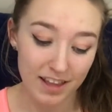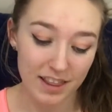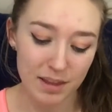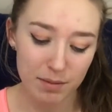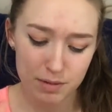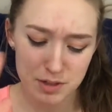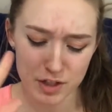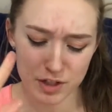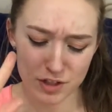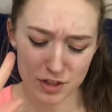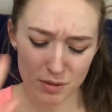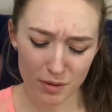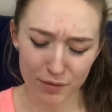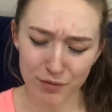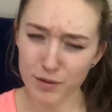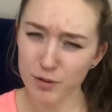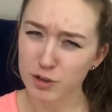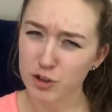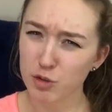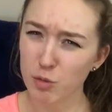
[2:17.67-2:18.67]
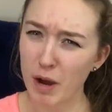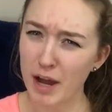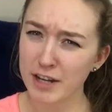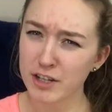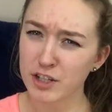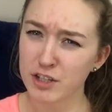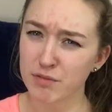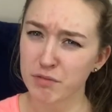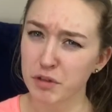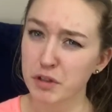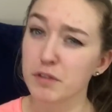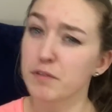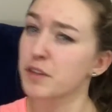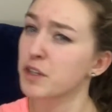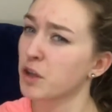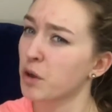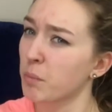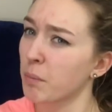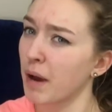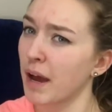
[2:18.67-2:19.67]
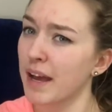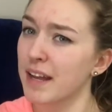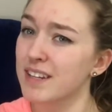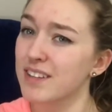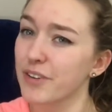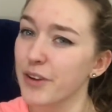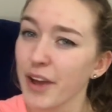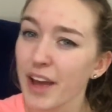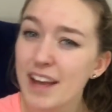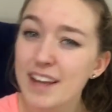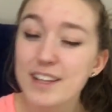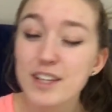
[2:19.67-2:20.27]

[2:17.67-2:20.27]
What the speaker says: Let me just do a few swatches for you, if you don't mind, okay?